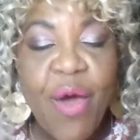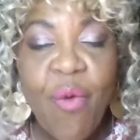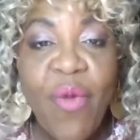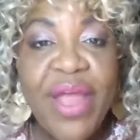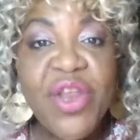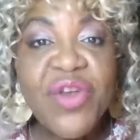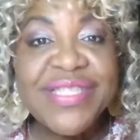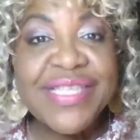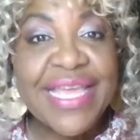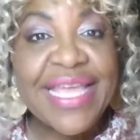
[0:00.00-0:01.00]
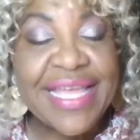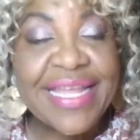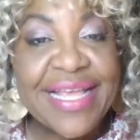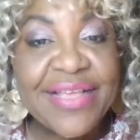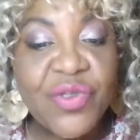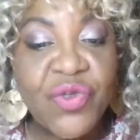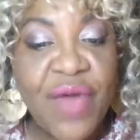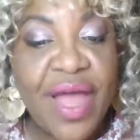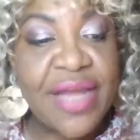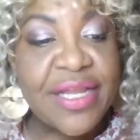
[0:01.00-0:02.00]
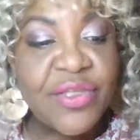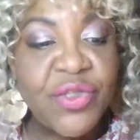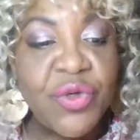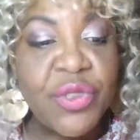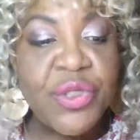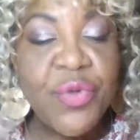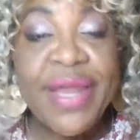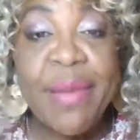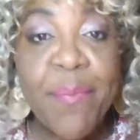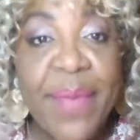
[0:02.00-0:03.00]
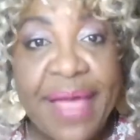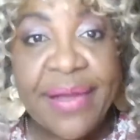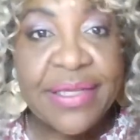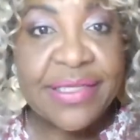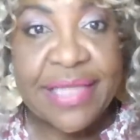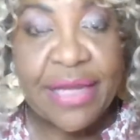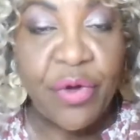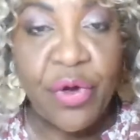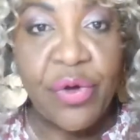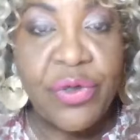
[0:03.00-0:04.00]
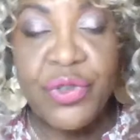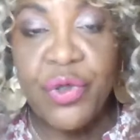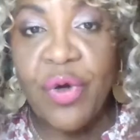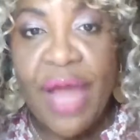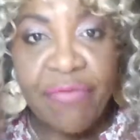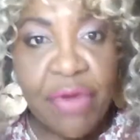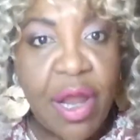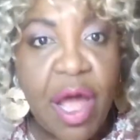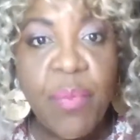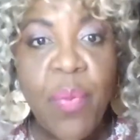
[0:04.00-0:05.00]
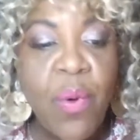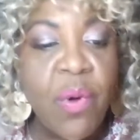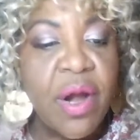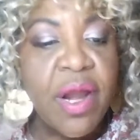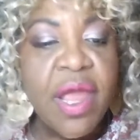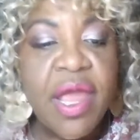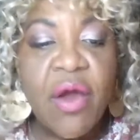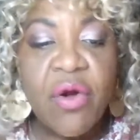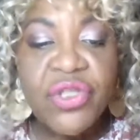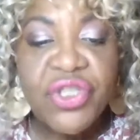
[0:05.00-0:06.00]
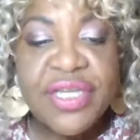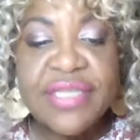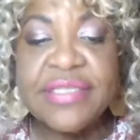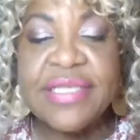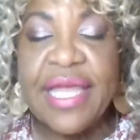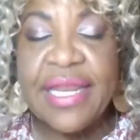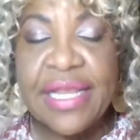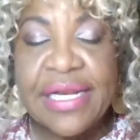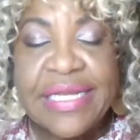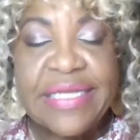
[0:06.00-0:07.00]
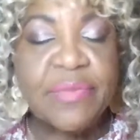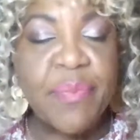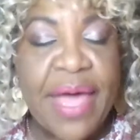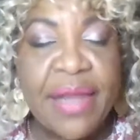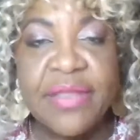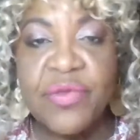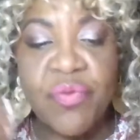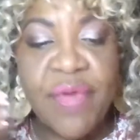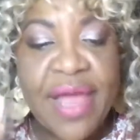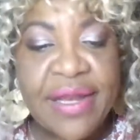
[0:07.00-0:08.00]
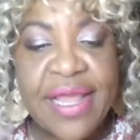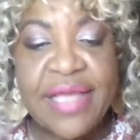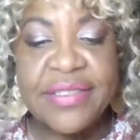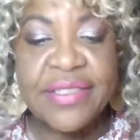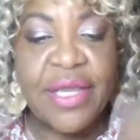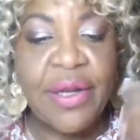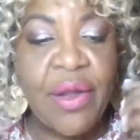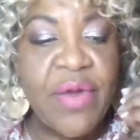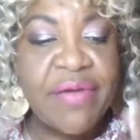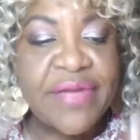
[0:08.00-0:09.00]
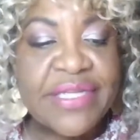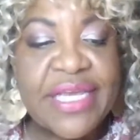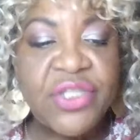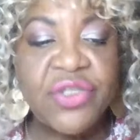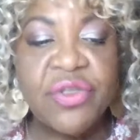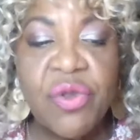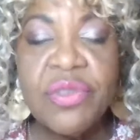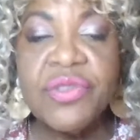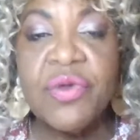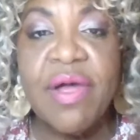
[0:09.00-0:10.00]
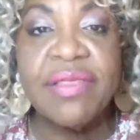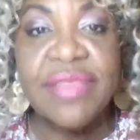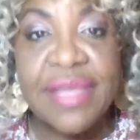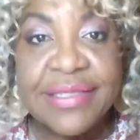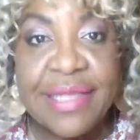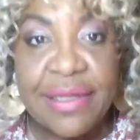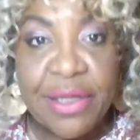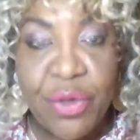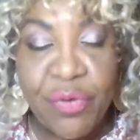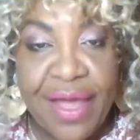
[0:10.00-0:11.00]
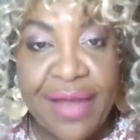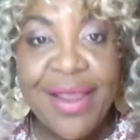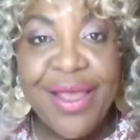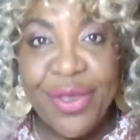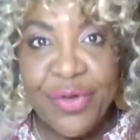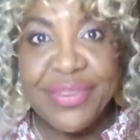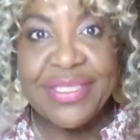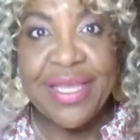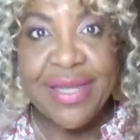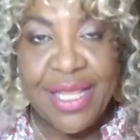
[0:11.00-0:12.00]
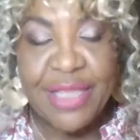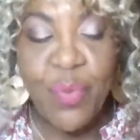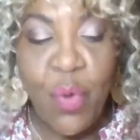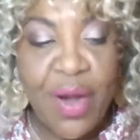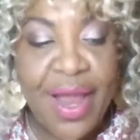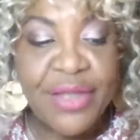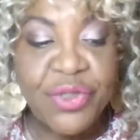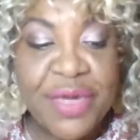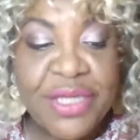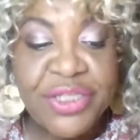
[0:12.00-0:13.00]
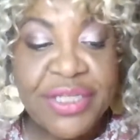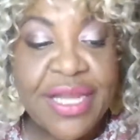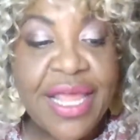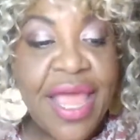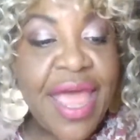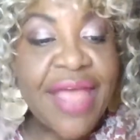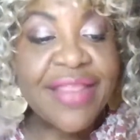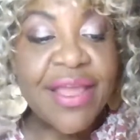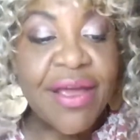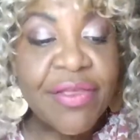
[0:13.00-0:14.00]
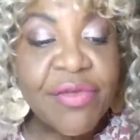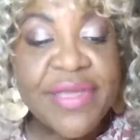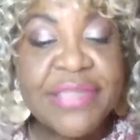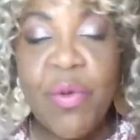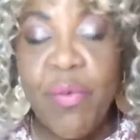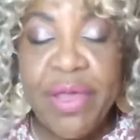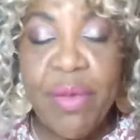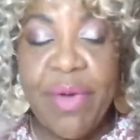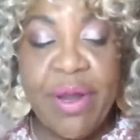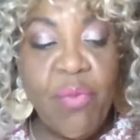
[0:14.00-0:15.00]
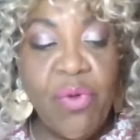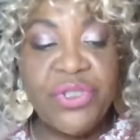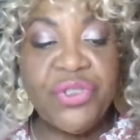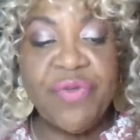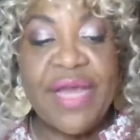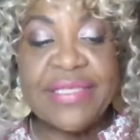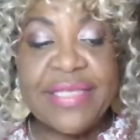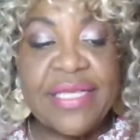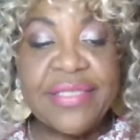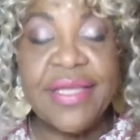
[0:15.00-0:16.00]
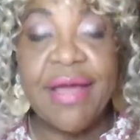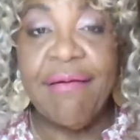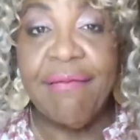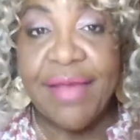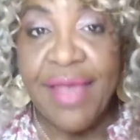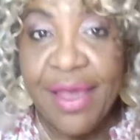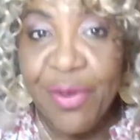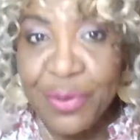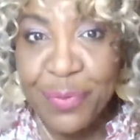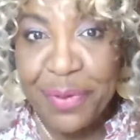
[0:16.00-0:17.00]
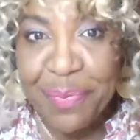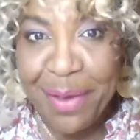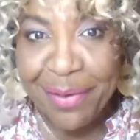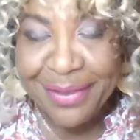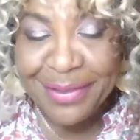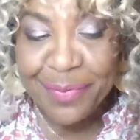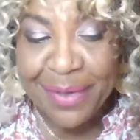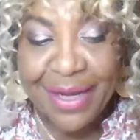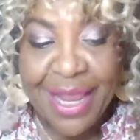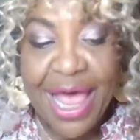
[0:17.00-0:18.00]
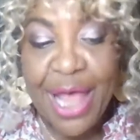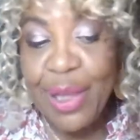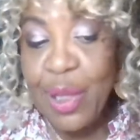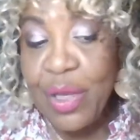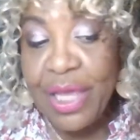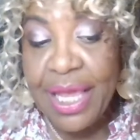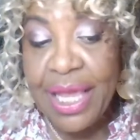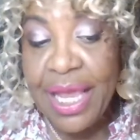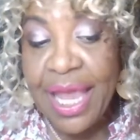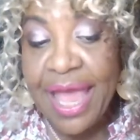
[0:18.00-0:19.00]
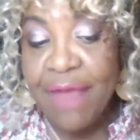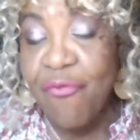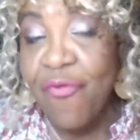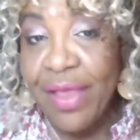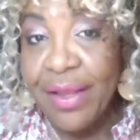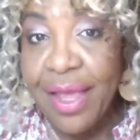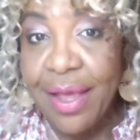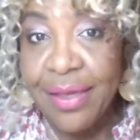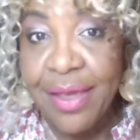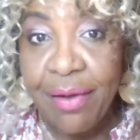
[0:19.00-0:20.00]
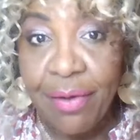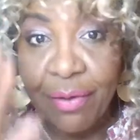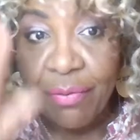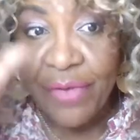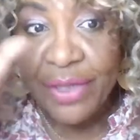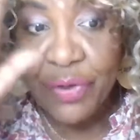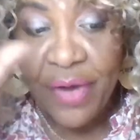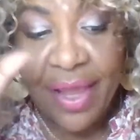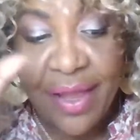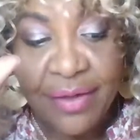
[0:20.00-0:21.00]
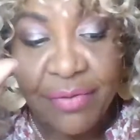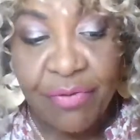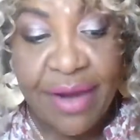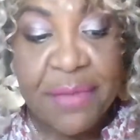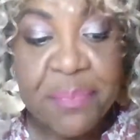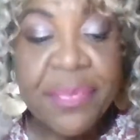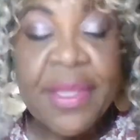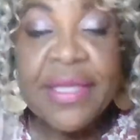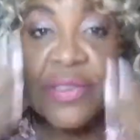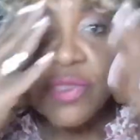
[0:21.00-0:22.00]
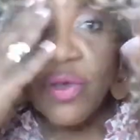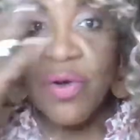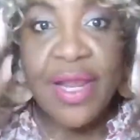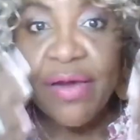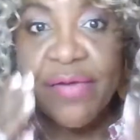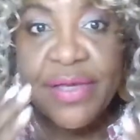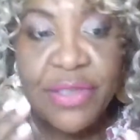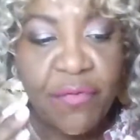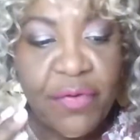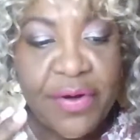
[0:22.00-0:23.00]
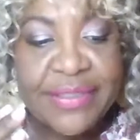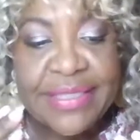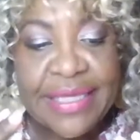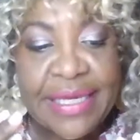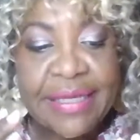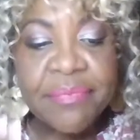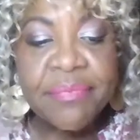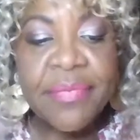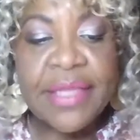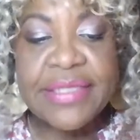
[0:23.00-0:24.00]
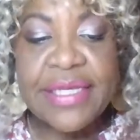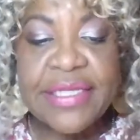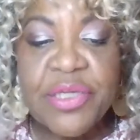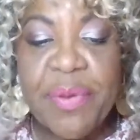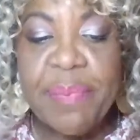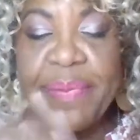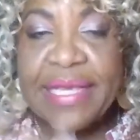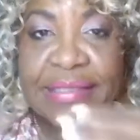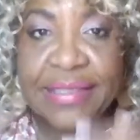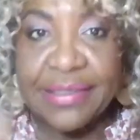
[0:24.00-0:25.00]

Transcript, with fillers: when your skin is dry and is due to an imbalance that occurs. You have a clogged pore or just an increased balance, redness, you know, irritation. Those are all things telling you that your skin needs more hydration. The other reason why you want to moisturize is, okay, who's with me on this one? Looking and feeling younger. Raise your hand, right? Certain areas of our skin tend to replace the